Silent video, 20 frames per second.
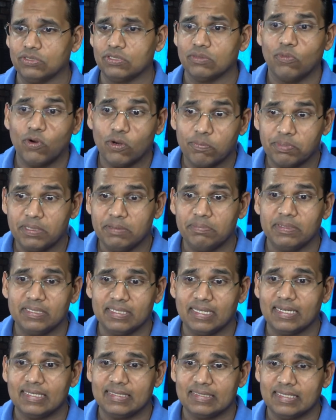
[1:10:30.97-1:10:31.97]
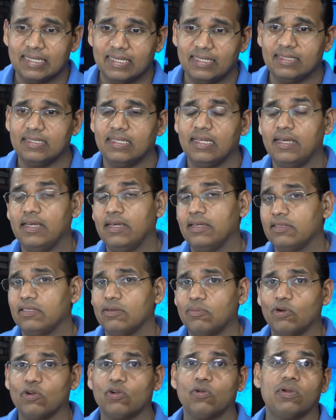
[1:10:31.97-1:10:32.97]
The more people that attend, the
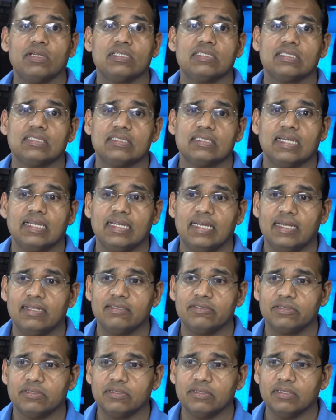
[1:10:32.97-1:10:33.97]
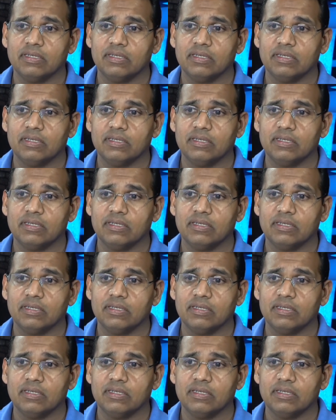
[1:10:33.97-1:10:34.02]
more questions I answer.